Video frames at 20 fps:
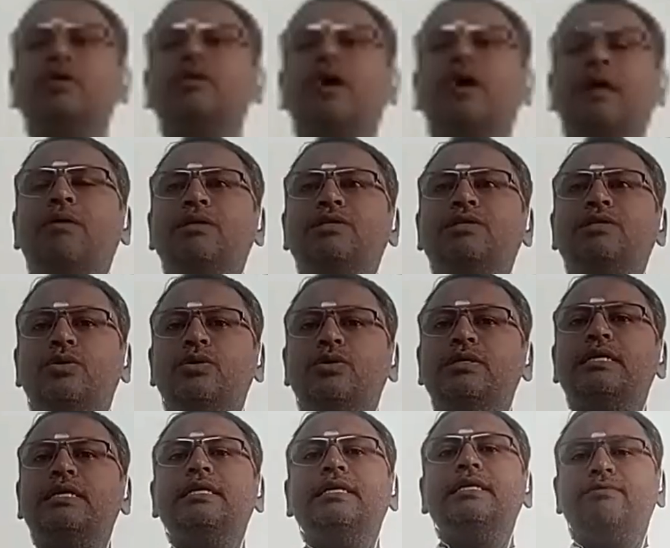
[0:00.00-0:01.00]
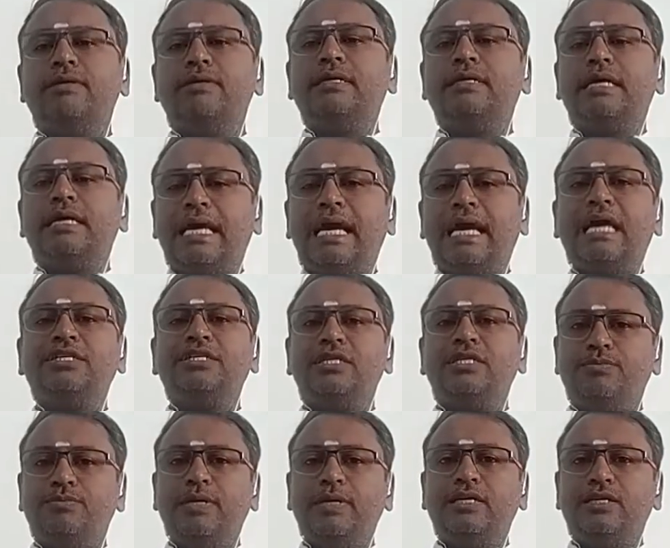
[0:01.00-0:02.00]
I was told that even cash is
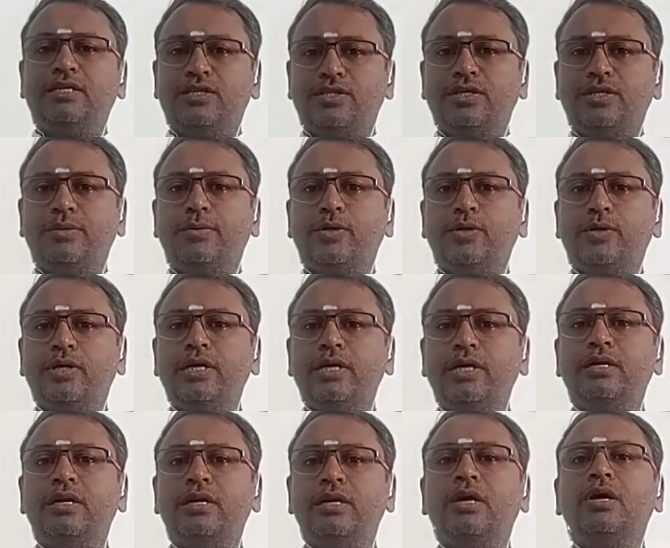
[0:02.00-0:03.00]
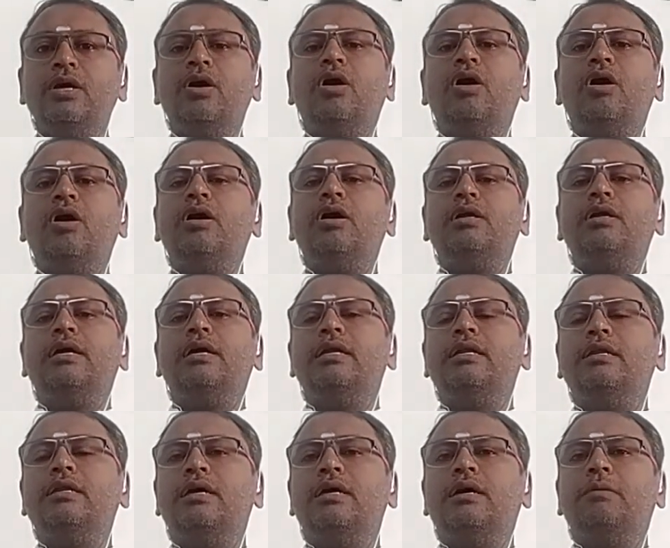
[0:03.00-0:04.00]
being distributed. Or in
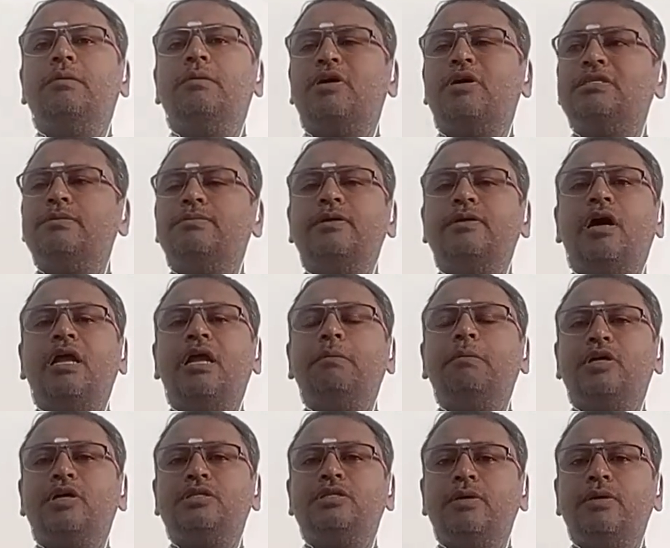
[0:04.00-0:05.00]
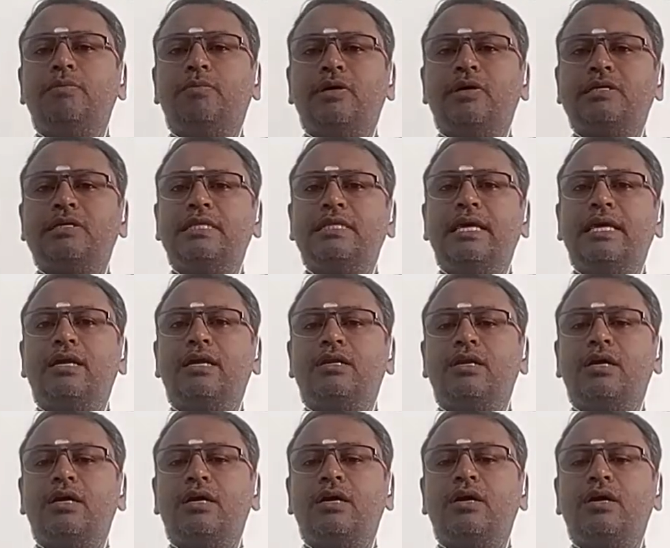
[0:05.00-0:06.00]
all possible perks they
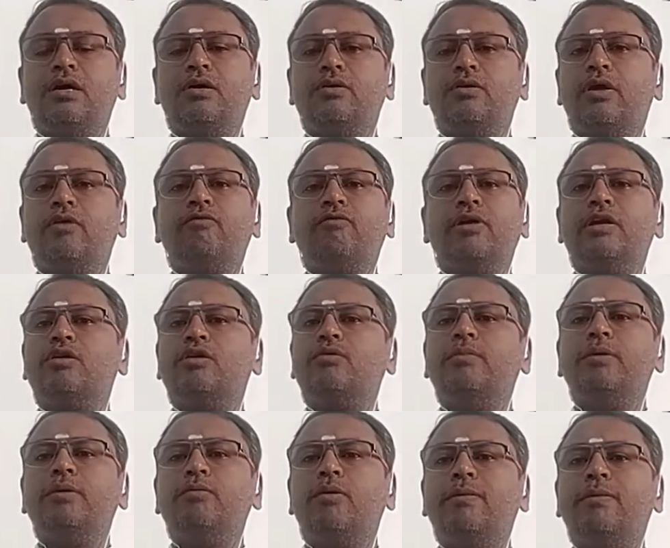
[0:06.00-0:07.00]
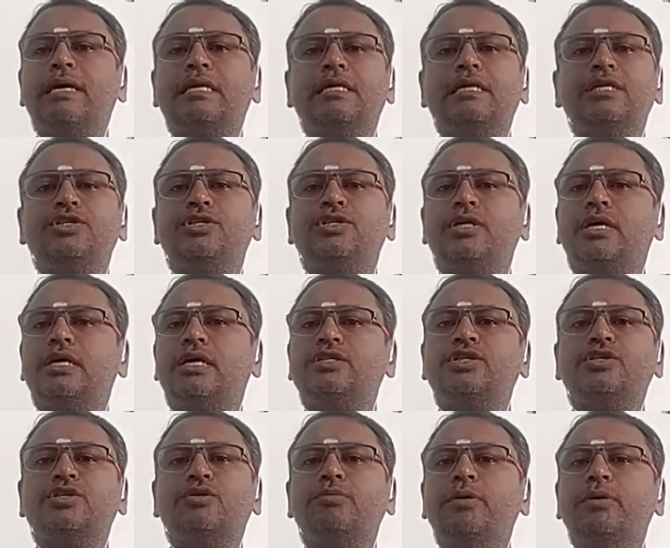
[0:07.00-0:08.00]
are looking for. It could be mobile recharge,
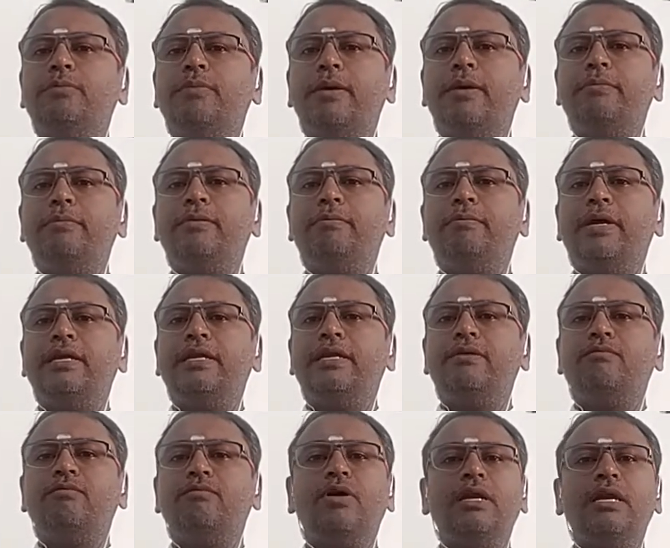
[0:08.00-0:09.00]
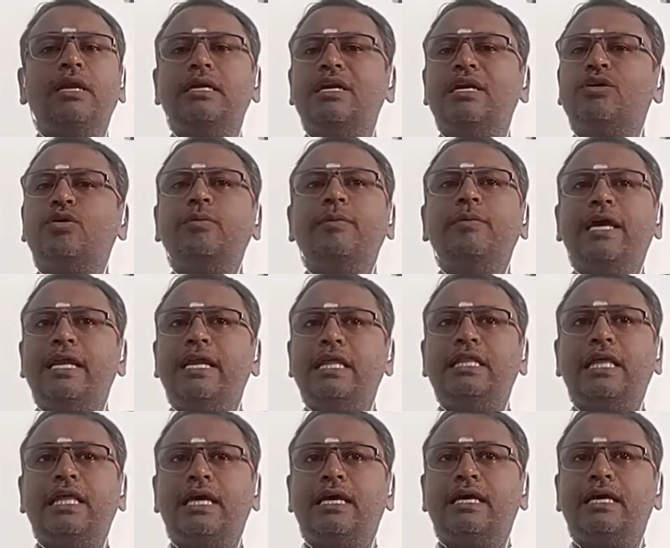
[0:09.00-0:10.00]
it could be Paytm wallet, it could be
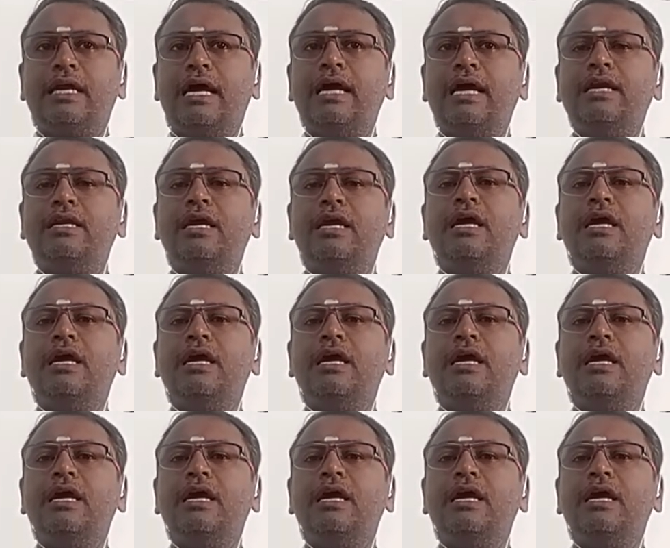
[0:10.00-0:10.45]
anything, right?